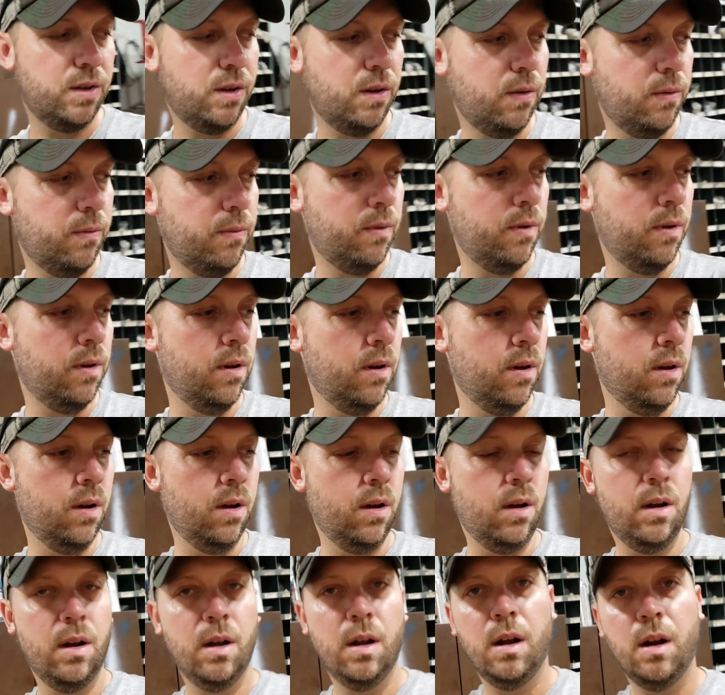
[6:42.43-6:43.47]
So
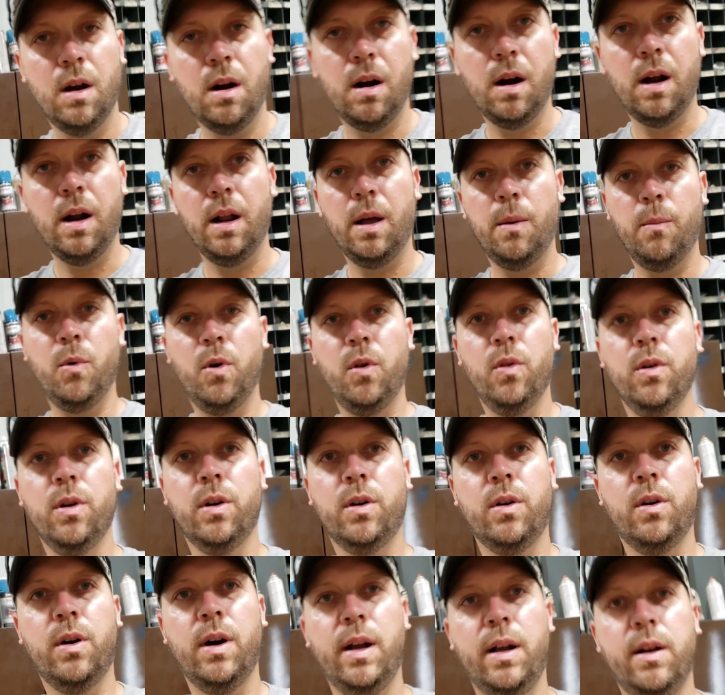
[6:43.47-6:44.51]
all right, I'm gonna
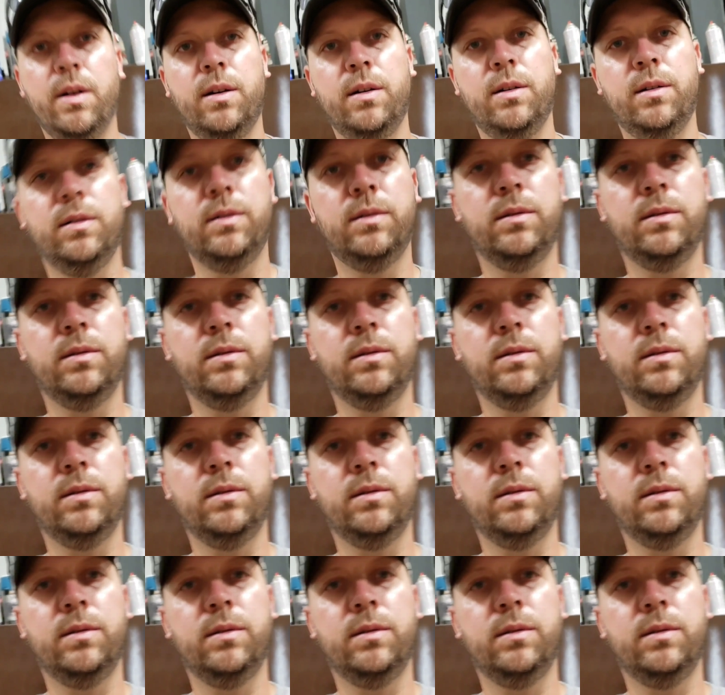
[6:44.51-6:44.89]
look around